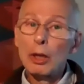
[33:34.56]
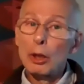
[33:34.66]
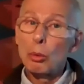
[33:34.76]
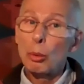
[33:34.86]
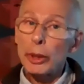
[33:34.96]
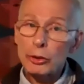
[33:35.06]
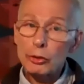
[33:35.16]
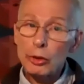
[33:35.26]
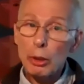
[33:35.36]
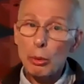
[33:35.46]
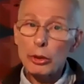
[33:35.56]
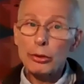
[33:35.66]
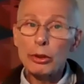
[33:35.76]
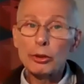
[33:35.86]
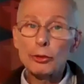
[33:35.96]
We extinguish
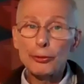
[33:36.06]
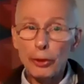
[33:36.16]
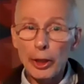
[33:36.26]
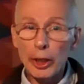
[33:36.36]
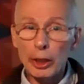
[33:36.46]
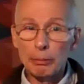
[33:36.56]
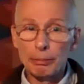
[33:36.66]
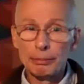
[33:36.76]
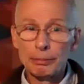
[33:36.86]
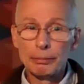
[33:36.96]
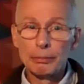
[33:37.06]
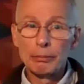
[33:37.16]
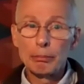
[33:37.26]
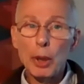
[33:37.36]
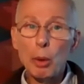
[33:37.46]
this flame,
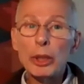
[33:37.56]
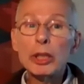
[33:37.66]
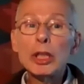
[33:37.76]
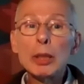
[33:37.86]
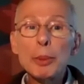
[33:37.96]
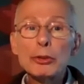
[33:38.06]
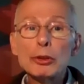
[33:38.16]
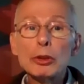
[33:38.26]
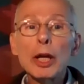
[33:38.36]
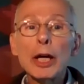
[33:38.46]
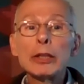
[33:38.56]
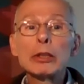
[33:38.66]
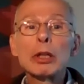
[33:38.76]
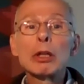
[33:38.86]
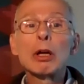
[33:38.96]
but we keep its light
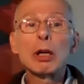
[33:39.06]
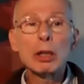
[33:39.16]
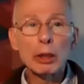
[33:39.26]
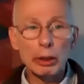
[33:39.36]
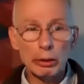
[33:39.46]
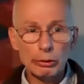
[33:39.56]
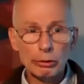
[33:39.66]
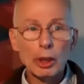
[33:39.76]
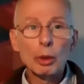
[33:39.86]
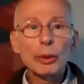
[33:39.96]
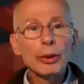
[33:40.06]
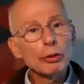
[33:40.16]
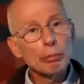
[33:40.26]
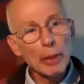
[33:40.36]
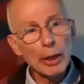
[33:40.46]
in our hearts with
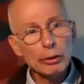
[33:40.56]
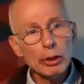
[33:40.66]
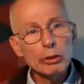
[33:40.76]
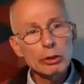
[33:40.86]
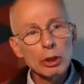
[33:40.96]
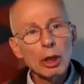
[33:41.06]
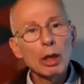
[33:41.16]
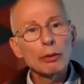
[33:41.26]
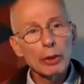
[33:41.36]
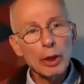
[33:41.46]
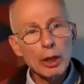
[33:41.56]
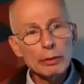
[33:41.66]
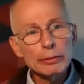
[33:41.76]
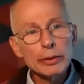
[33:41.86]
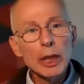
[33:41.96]
its message of
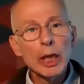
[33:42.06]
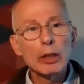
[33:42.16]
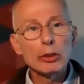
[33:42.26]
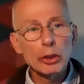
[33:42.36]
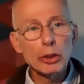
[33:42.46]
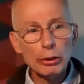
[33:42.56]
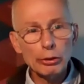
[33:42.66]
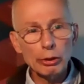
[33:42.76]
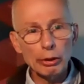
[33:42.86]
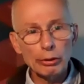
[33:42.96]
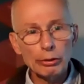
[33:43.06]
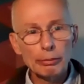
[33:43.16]
love and justice.